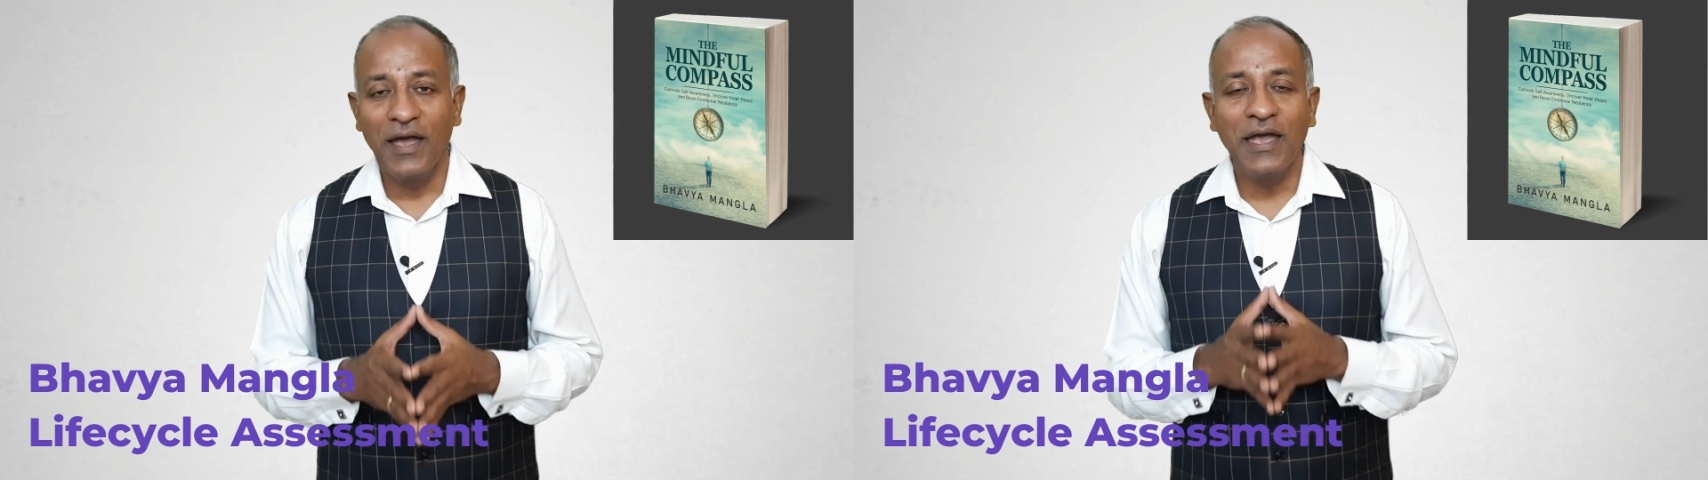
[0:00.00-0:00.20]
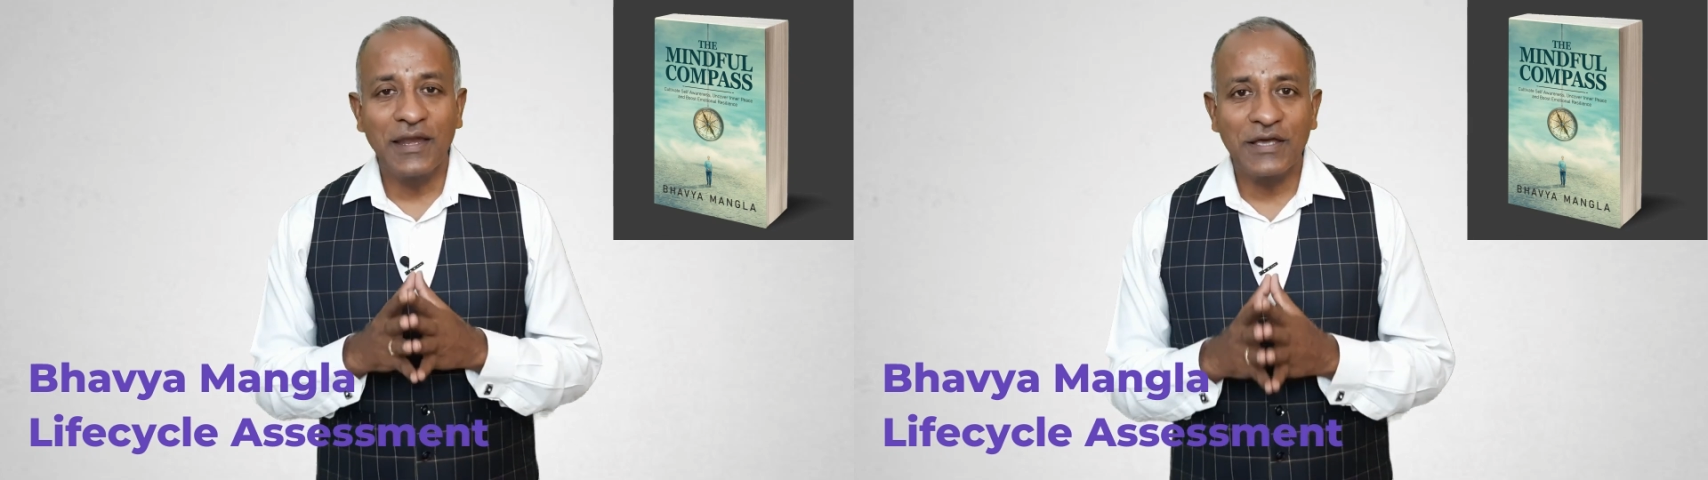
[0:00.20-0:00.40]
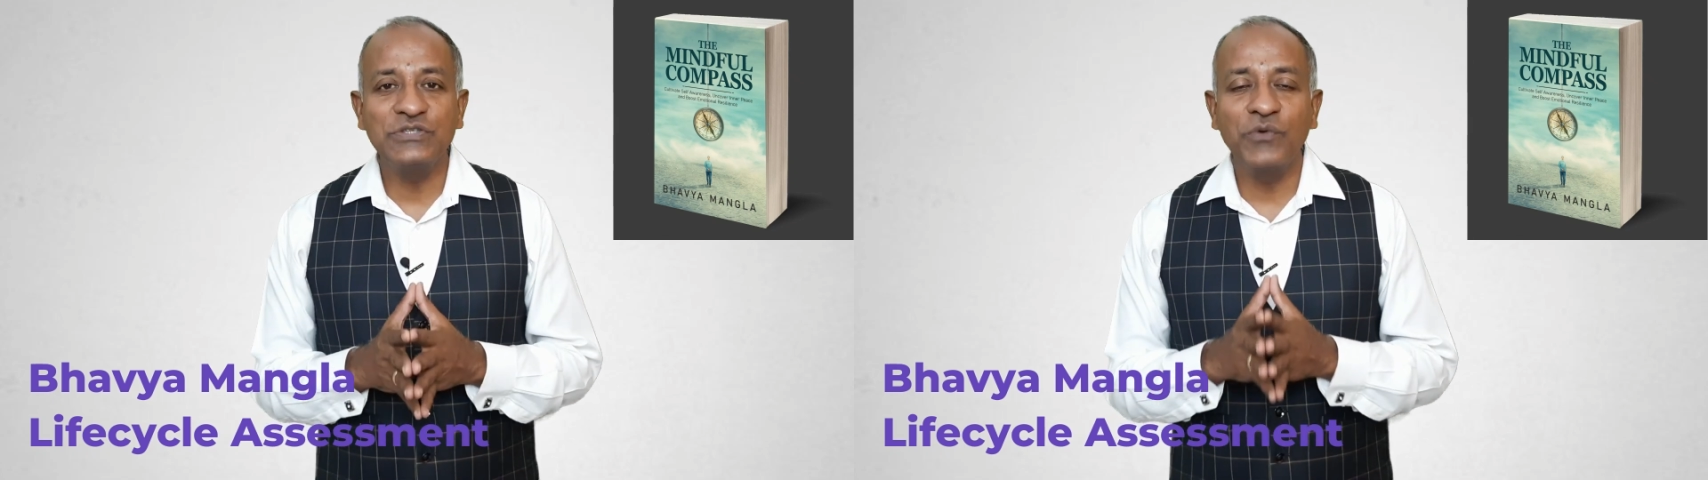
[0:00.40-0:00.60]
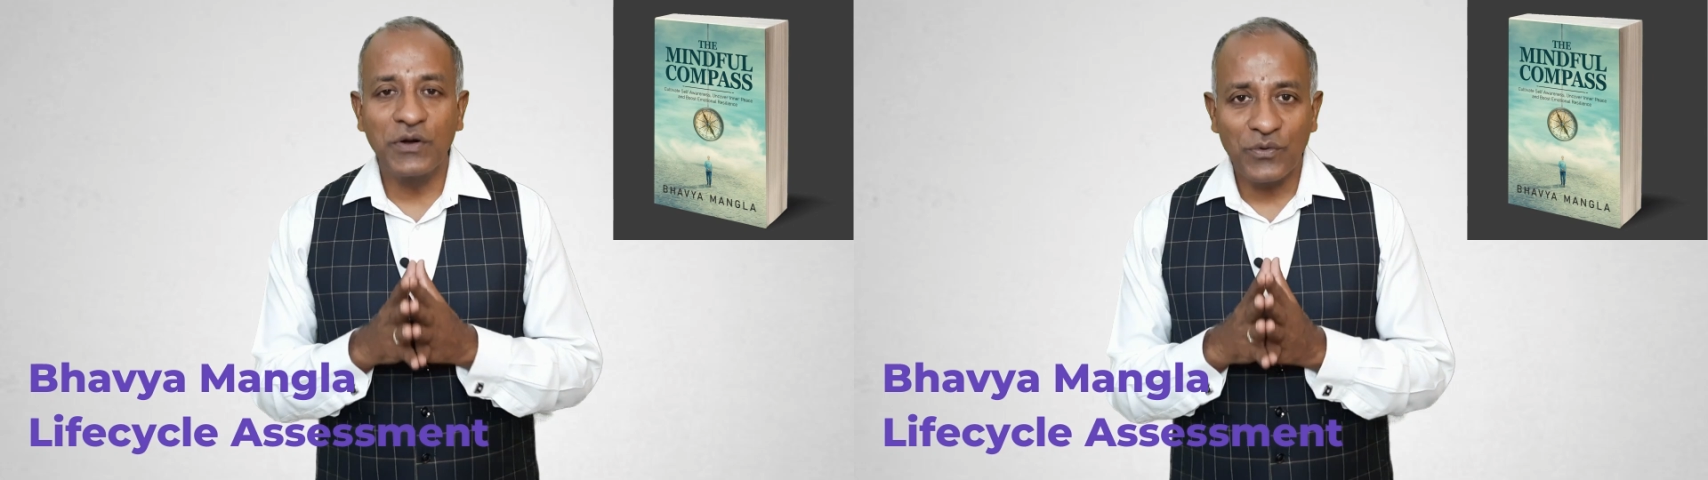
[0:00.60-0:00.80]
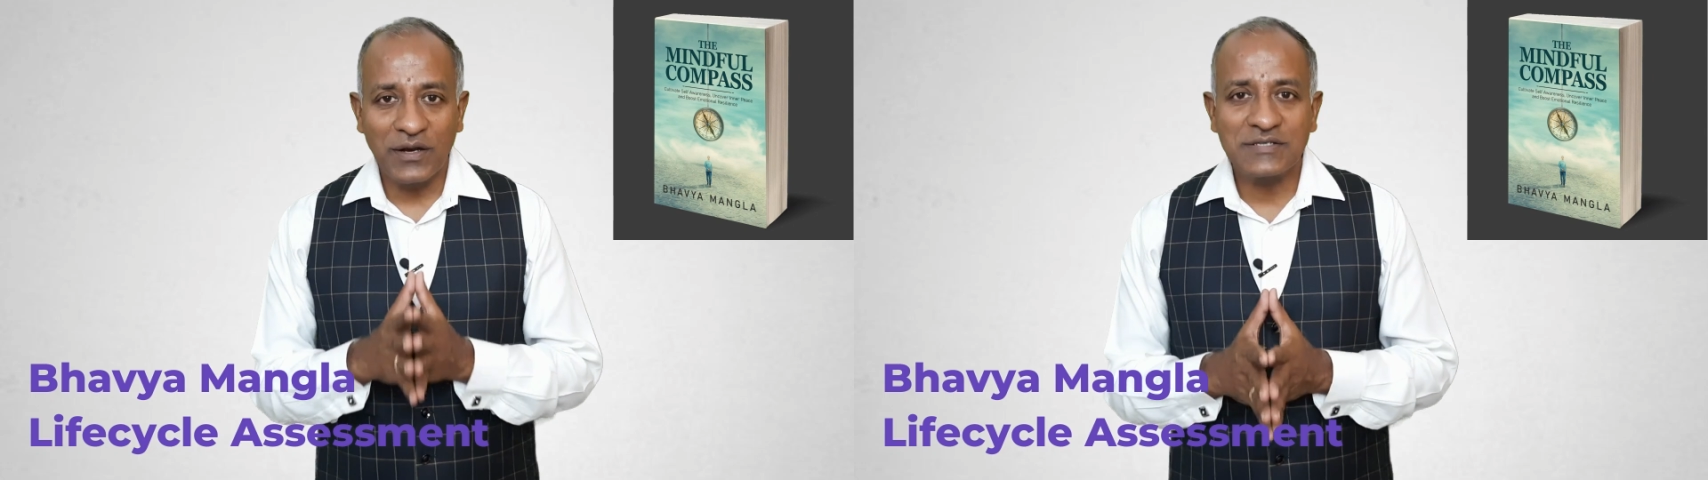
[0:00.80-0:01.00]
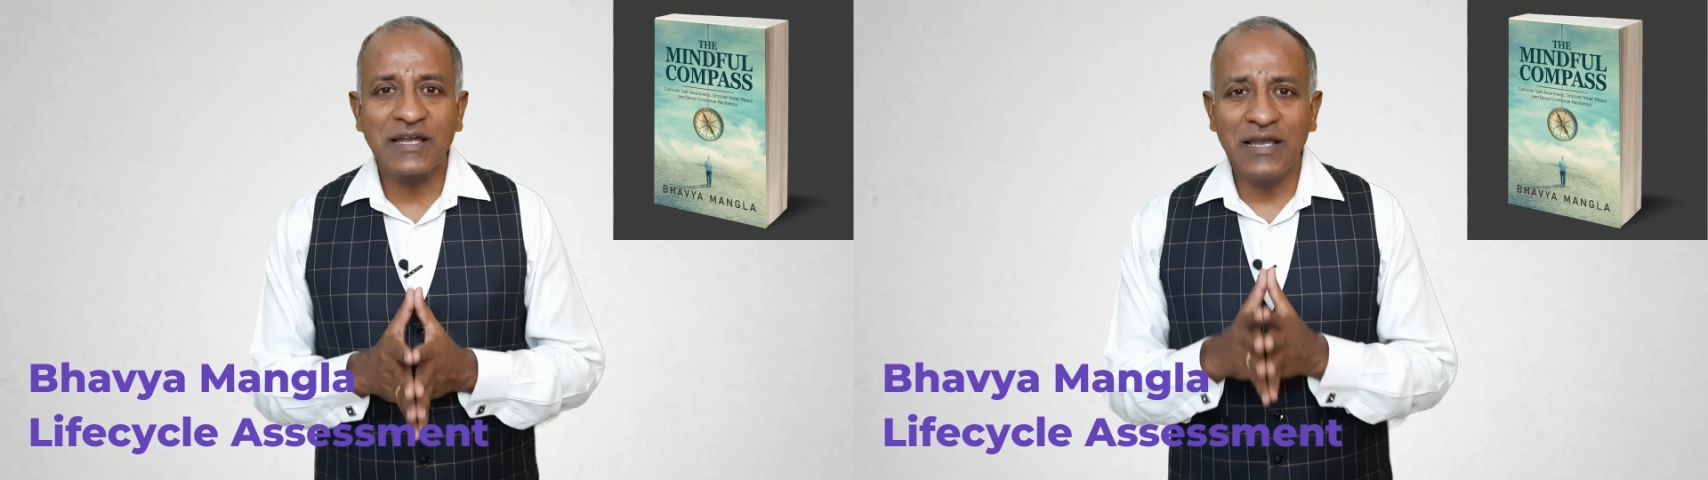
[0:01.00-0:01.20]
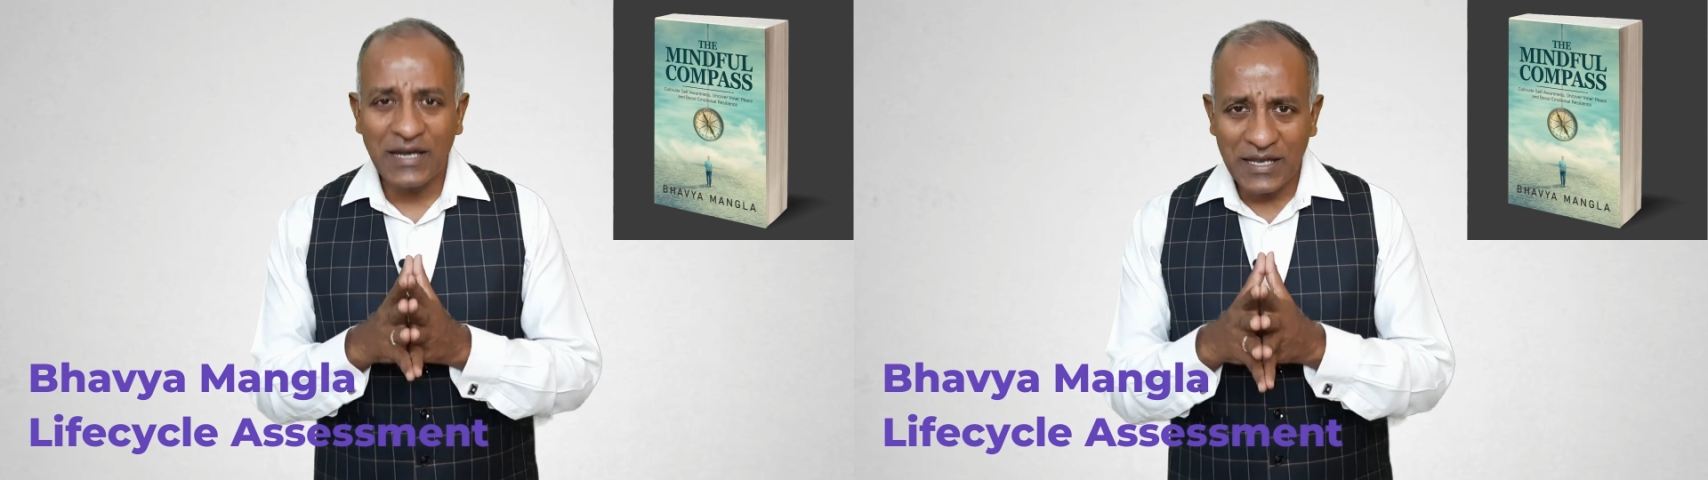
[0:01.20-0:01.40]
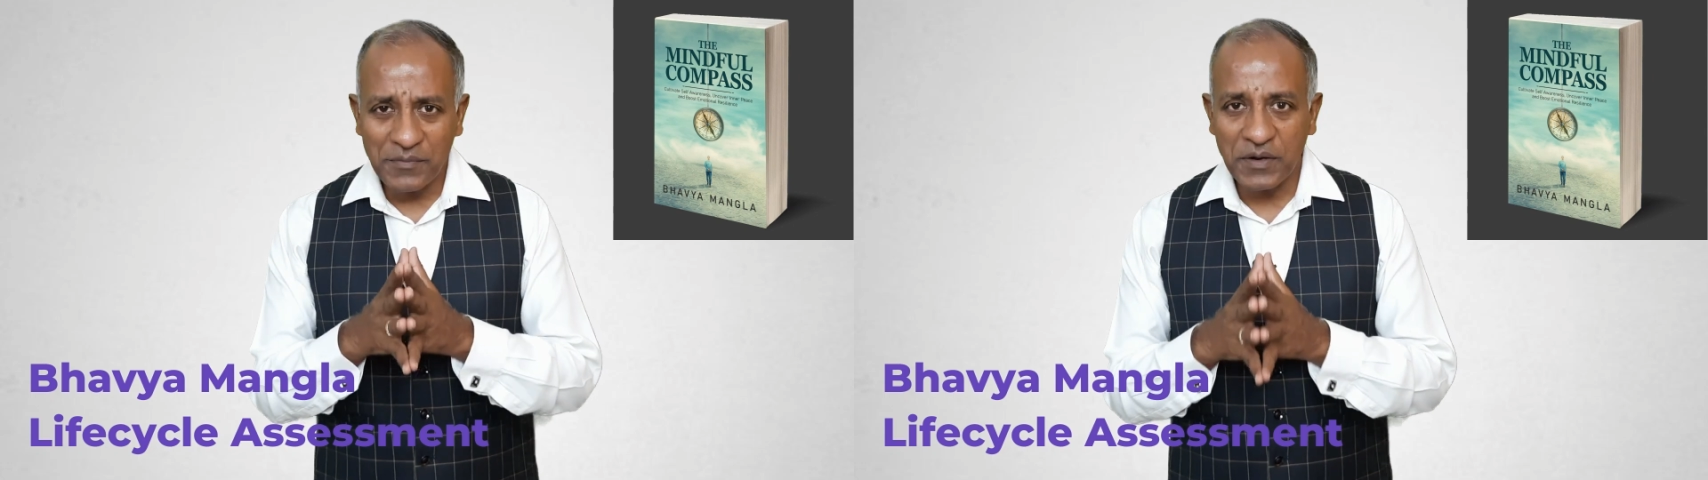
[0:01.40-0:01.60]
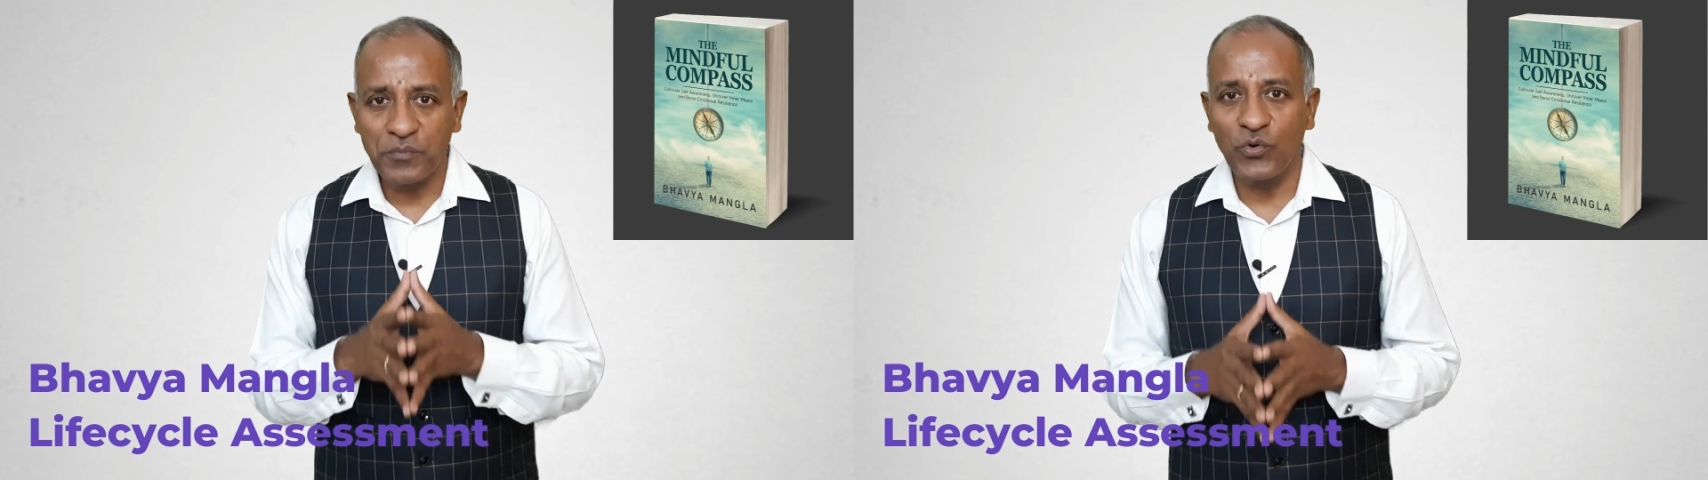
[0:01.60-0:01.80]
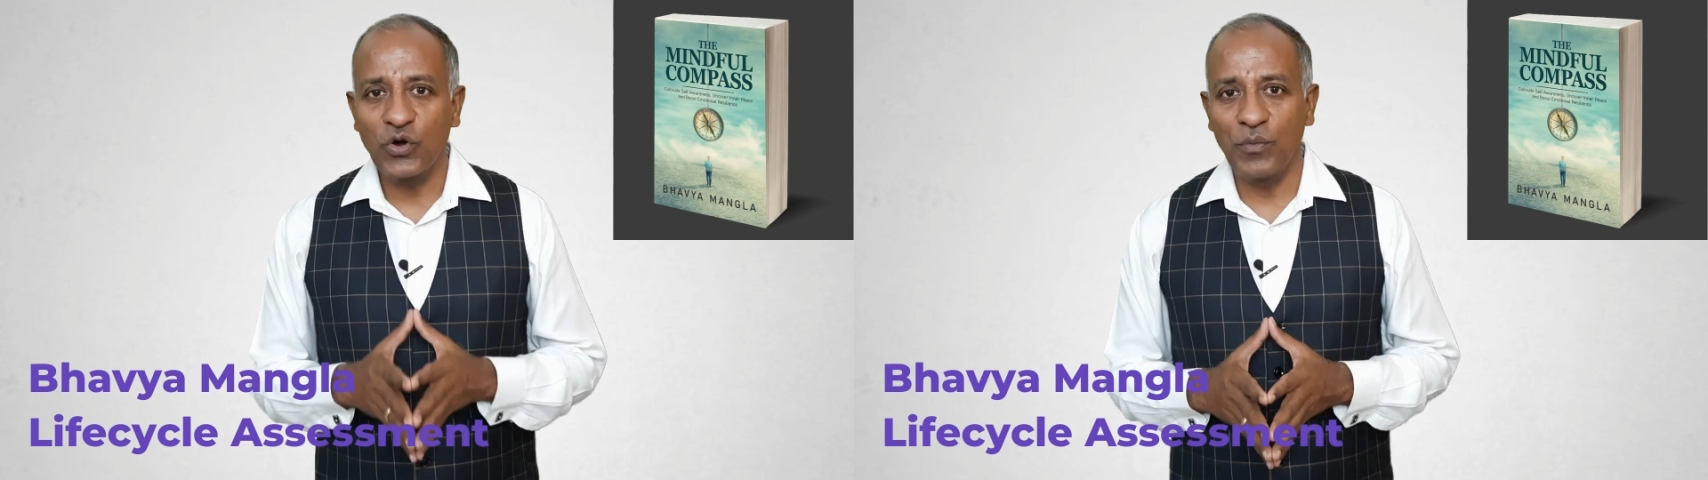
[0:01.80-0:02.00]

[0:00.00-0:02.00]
In case you want to understand a little bit more